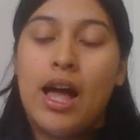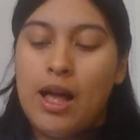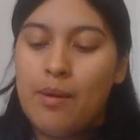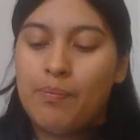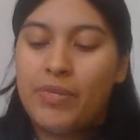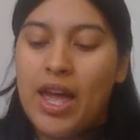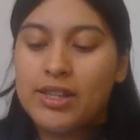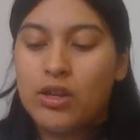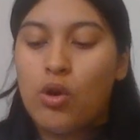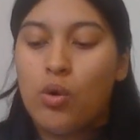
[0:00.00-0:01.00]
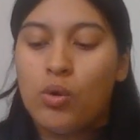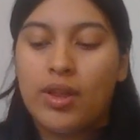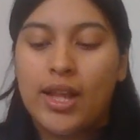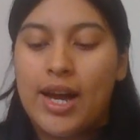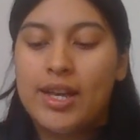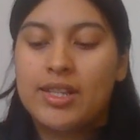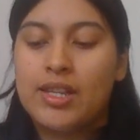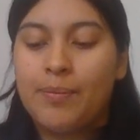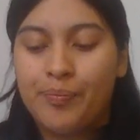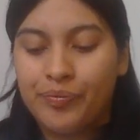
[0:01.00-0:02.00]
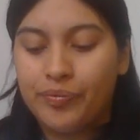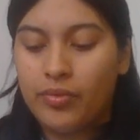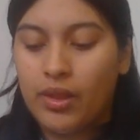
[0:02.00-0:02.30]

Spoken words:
as a whole class.